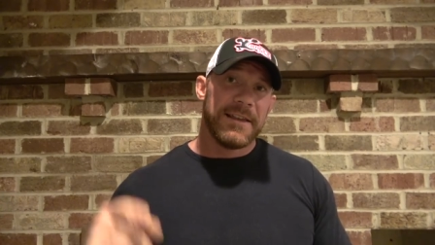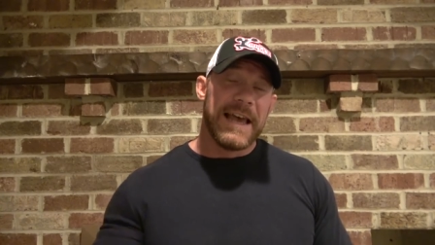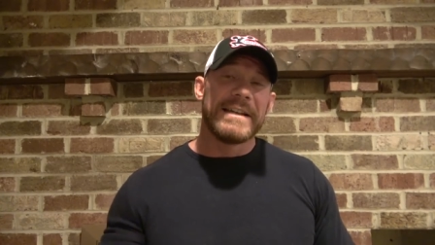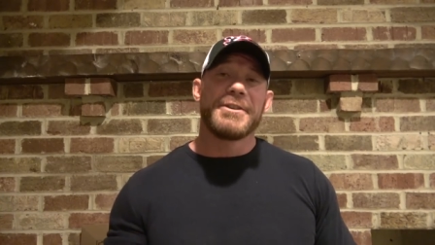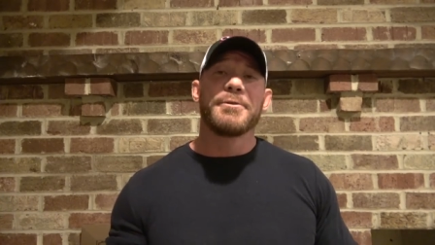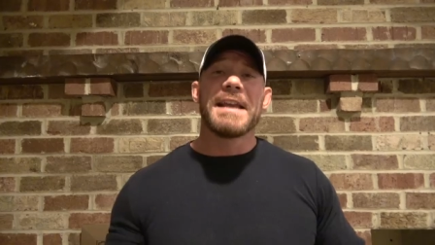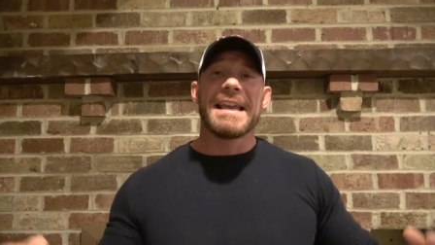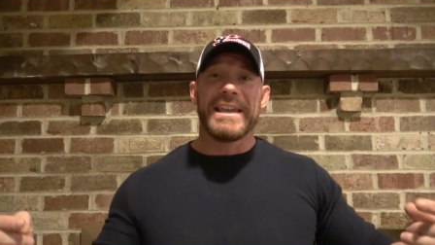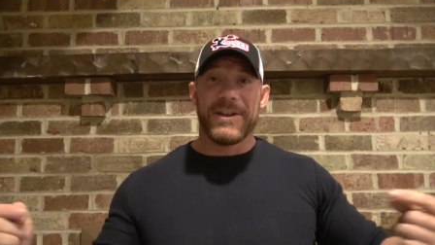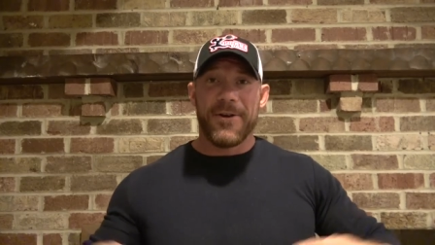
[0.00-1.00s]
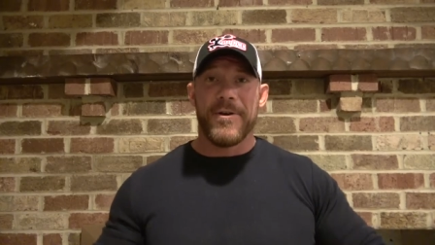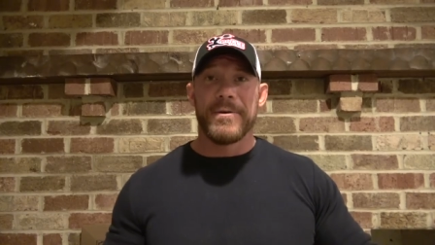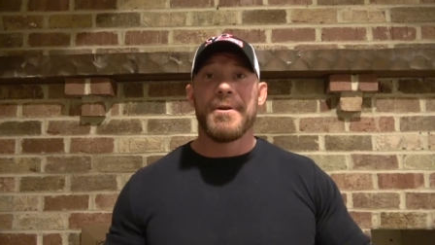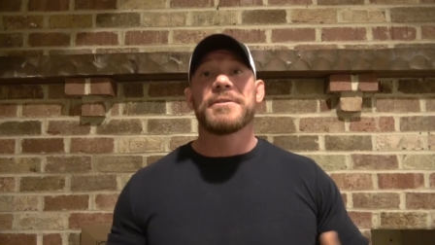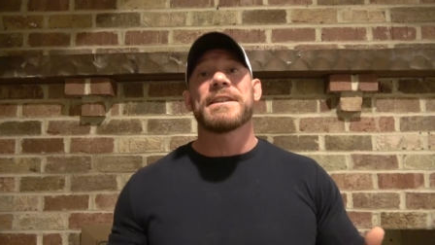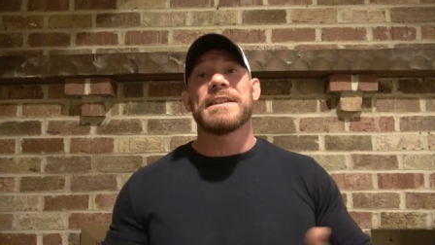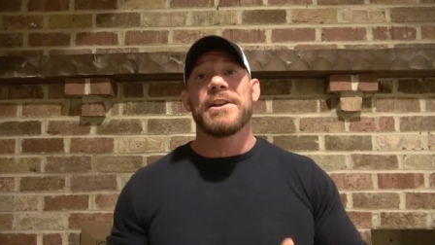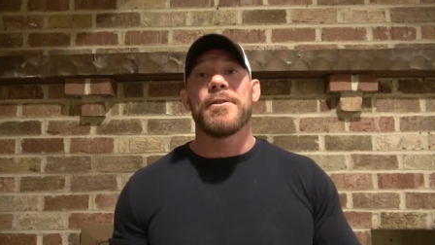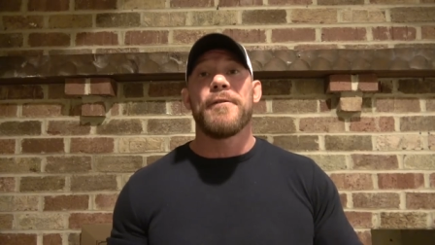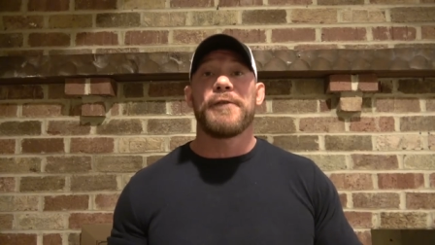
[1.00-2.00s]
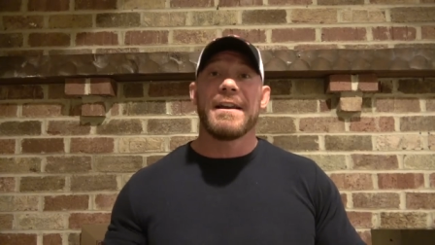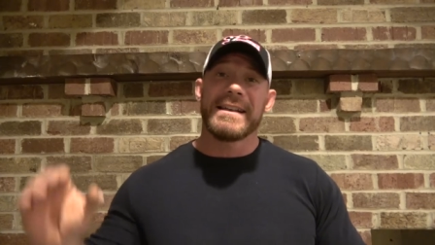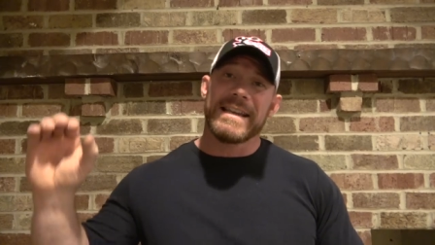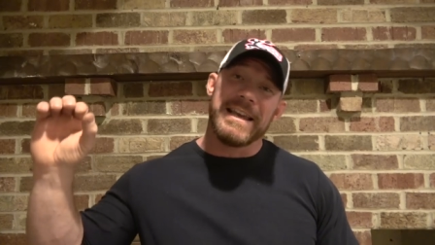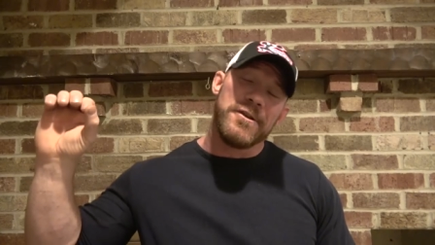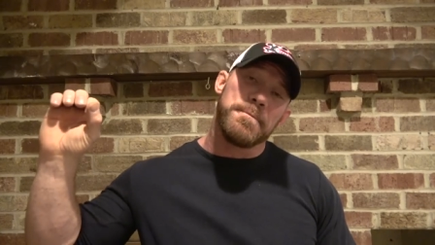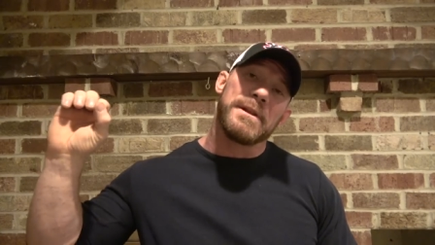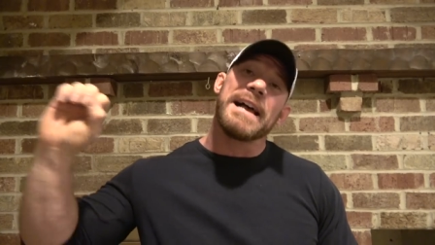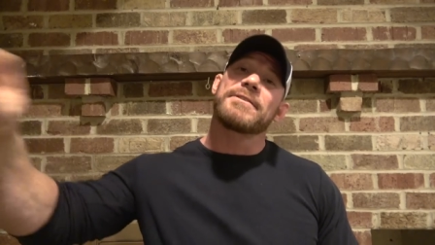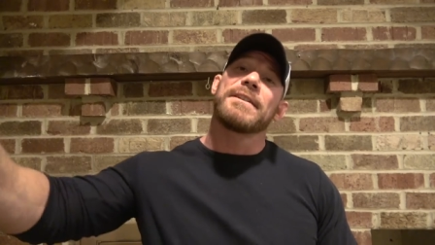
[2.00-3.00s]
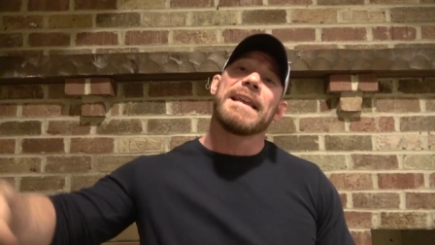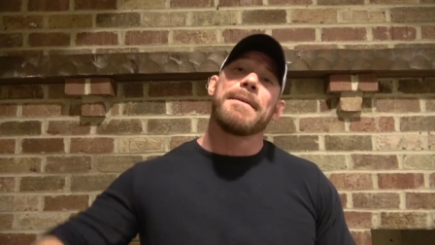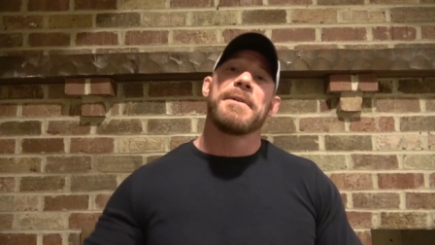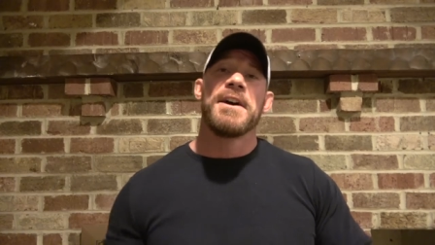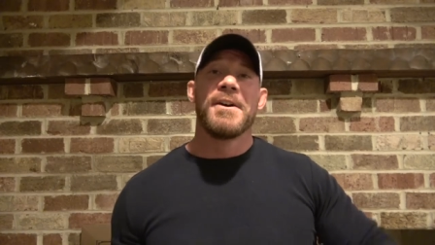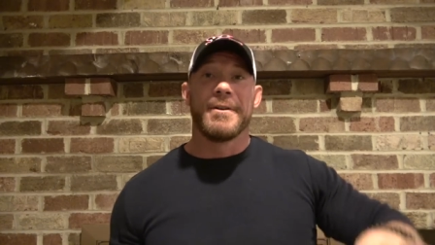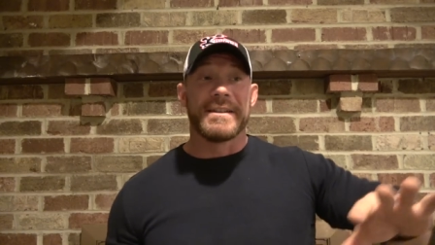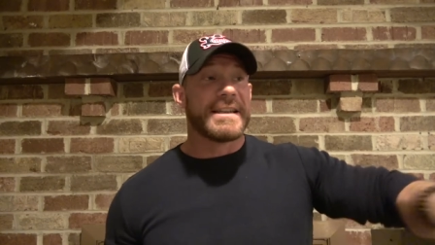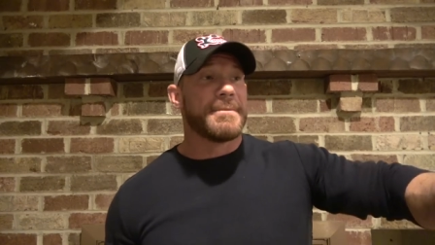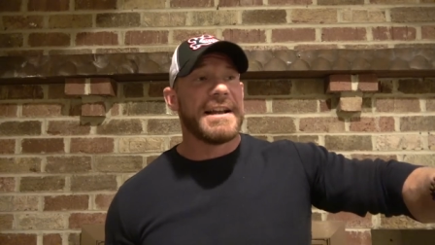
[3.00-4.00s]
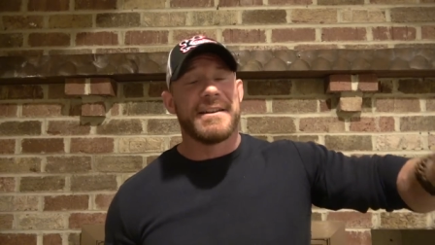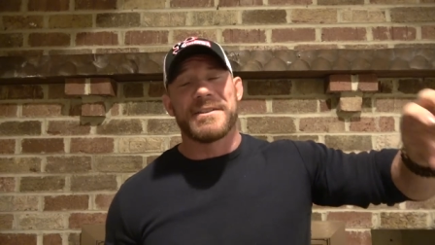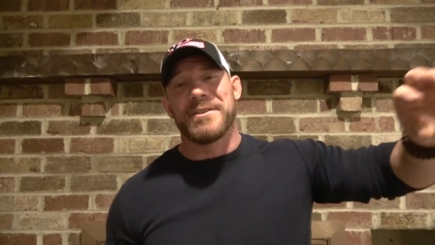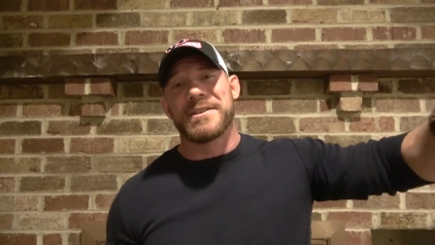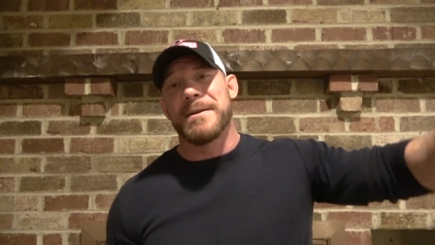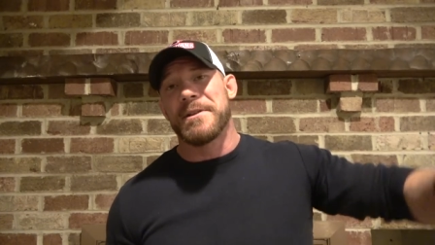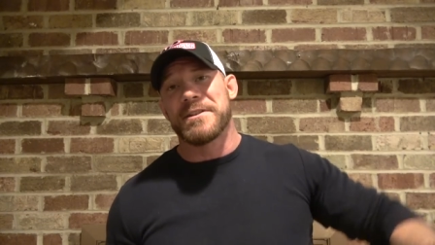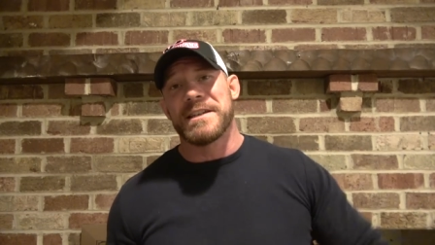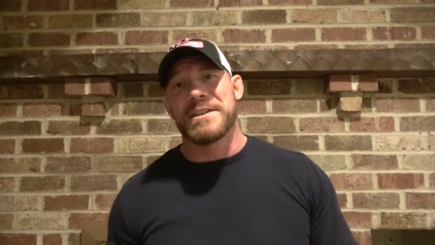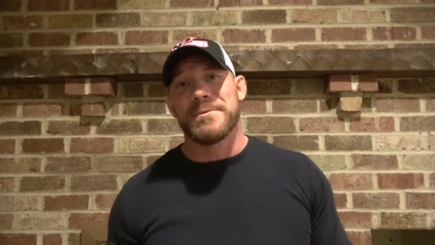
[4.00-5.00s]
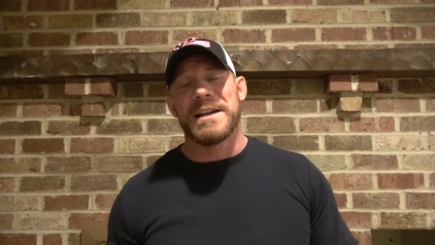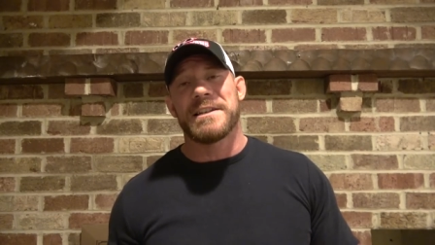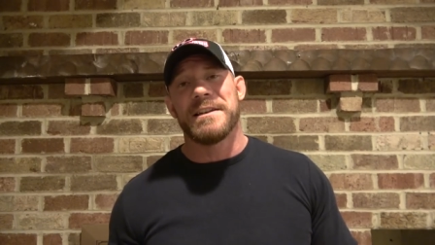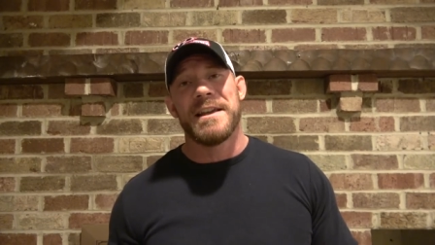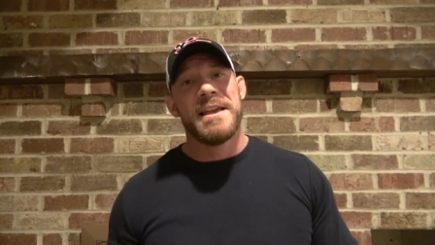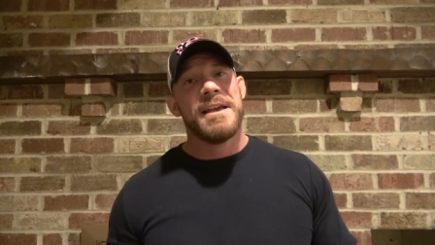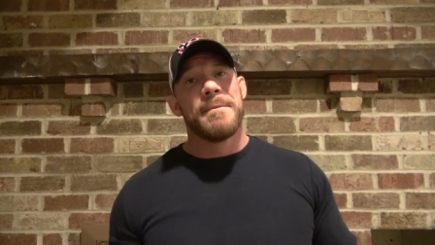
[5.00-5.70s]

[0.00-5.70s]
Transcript: That is you taking your own emotions and your own feelings and you plastering them on someone else or some other situation.